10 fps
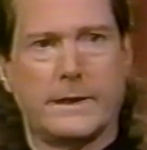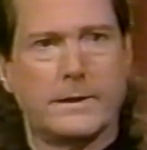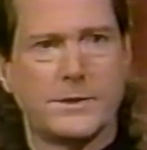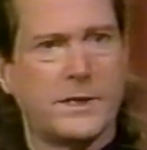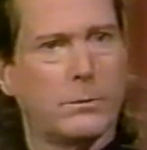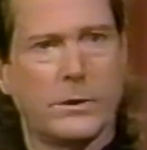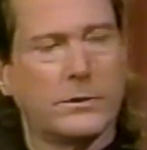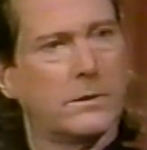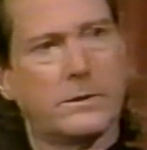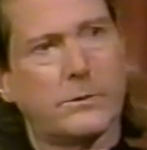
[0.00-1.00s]
energy
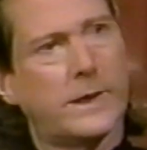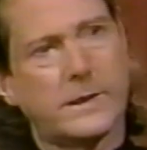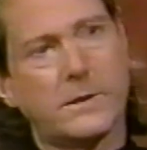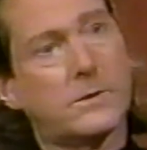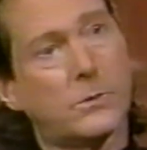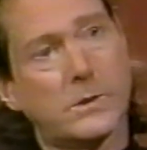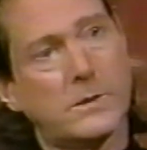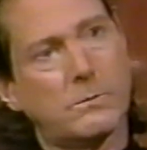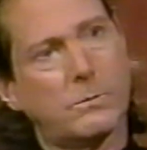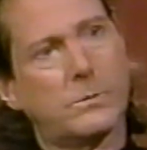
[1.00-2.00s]
wasn't directed
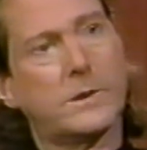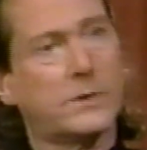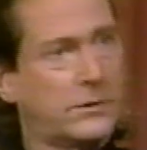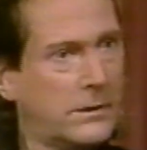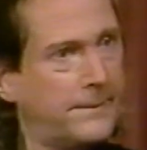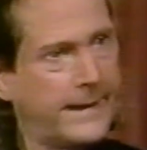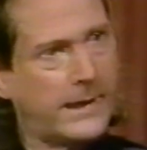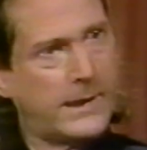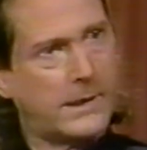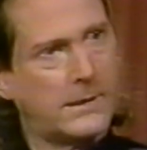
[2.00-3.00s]
toward, is this going to be
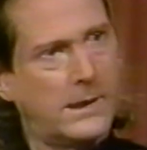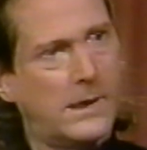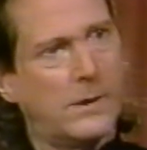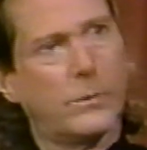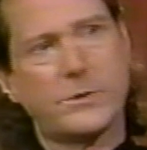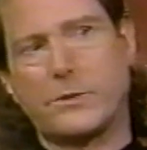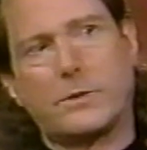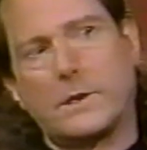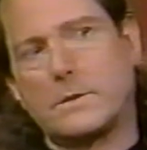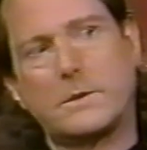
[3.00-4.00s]
a hit? We were just
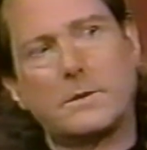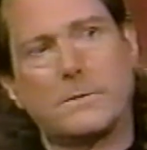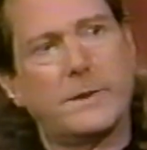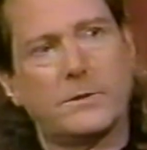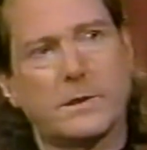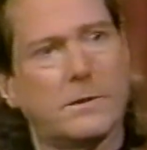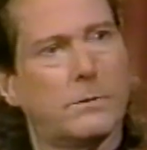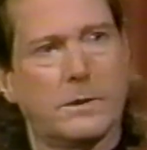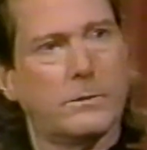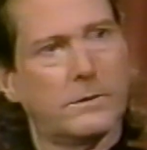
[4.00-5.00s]
trying to do good music,
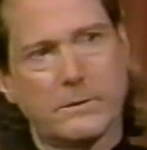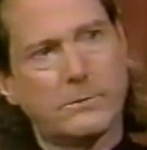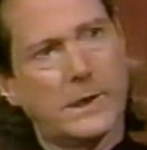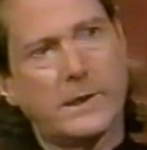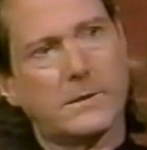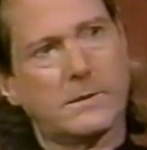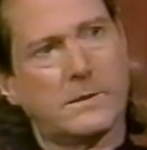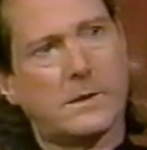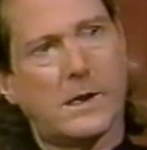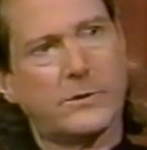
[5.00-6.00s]
and we really didn't
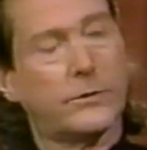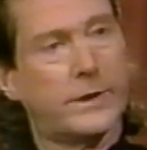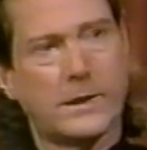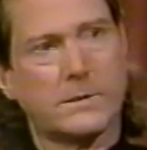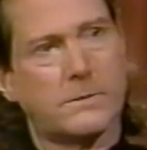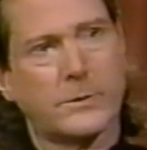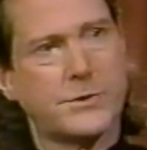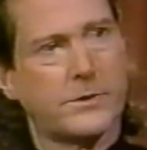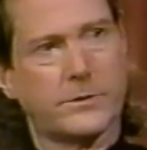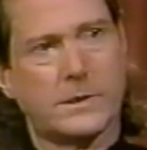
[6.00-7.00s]
concentrate on
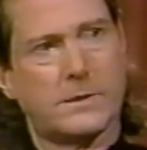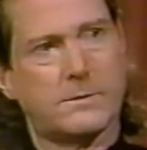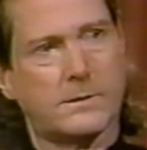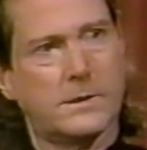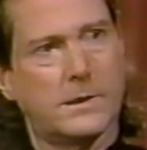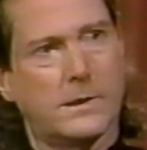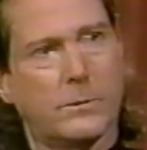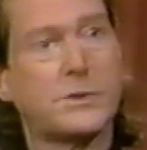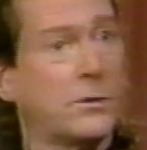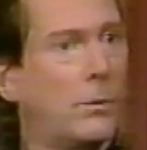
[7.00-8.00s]
commercial stuff,
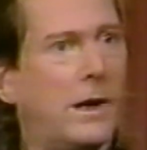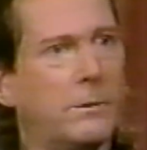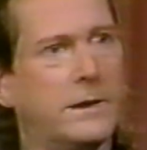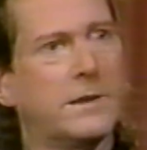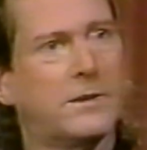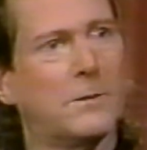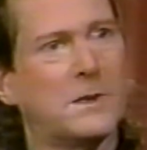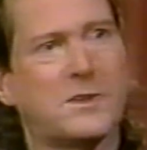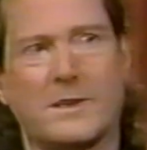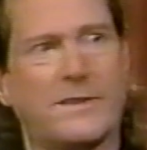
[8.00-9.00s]
which is why we did so
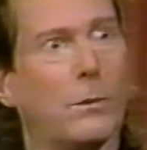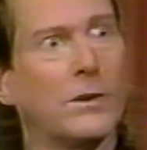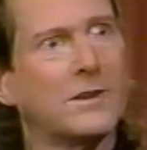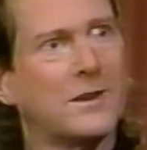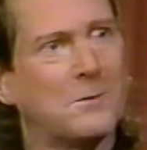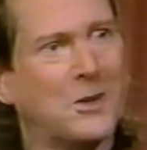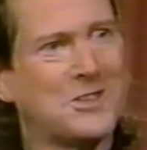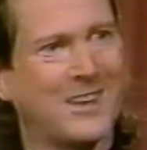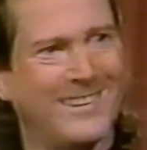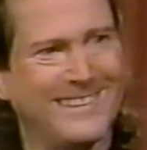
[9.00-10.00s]
much stuff that wasn't
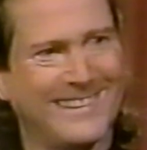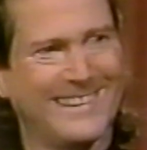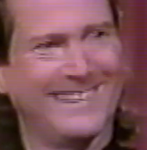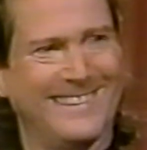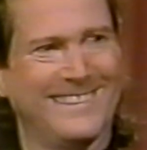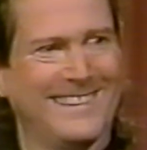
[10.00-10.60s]
commercial. You know?